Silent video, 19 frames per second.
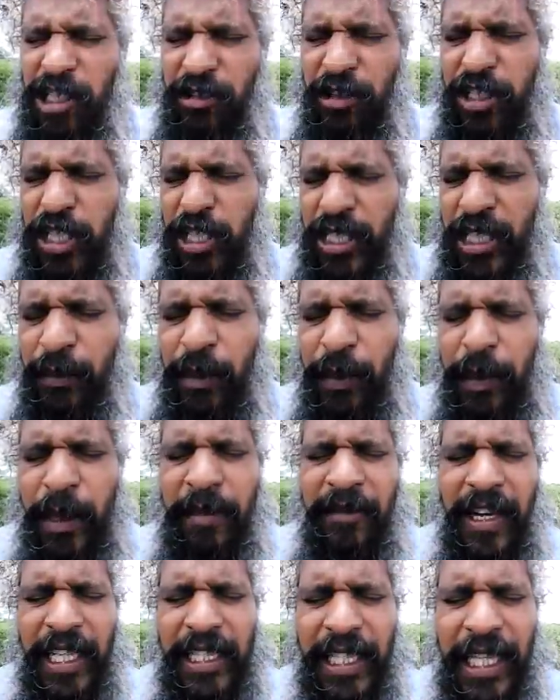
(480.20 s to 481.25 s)
gracious name we pray,
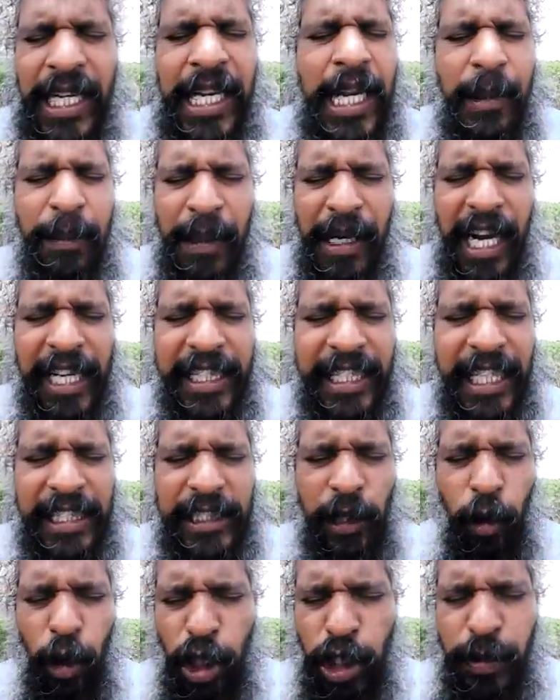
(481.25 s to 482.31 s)
Father. May Lord God,
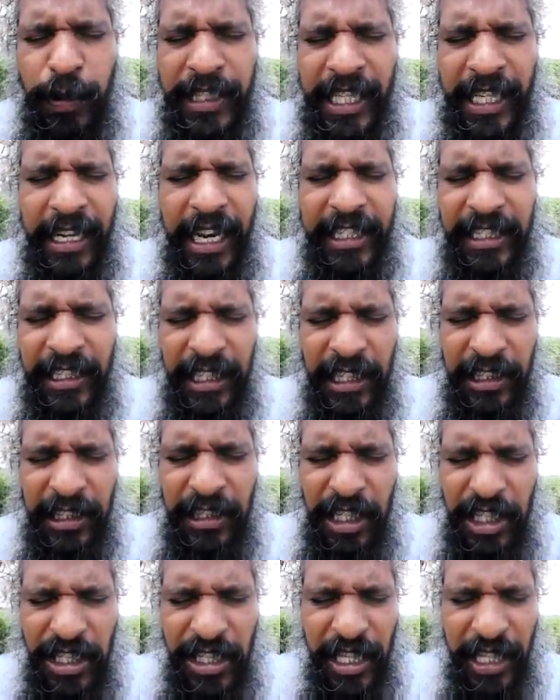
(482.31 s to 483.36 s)
the Holy Spirit, enlighten us in
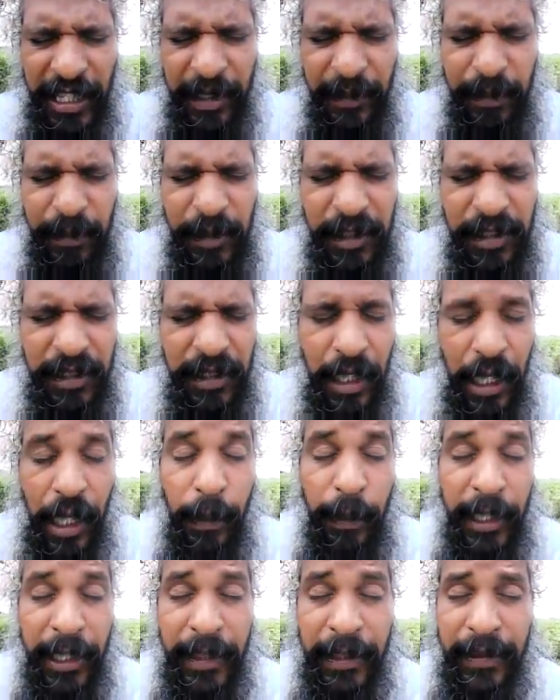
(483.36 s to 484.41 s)
these tapes.
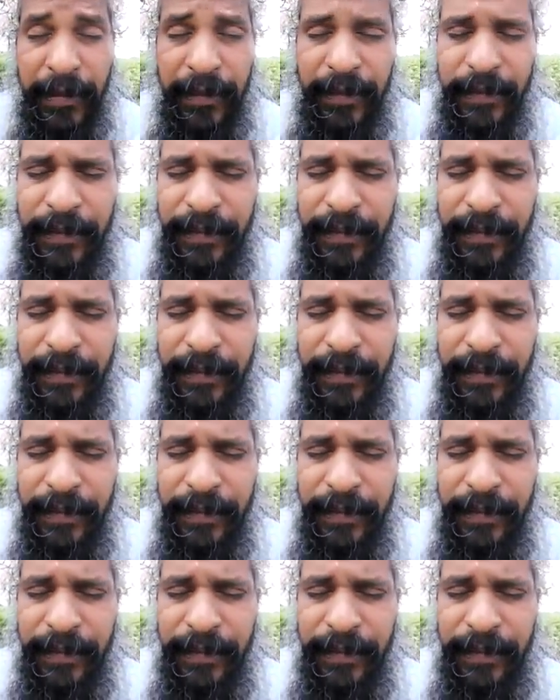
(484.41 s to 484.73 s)
Amen.